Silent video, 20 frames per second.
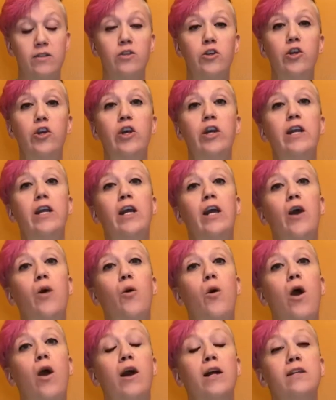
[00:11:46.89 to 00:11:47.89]
So you're going to go
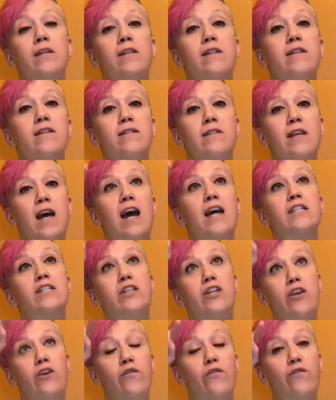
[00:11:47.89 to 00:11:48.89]
onto the size
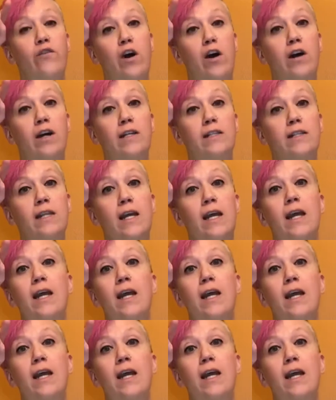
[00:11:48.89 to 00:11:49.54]
of your font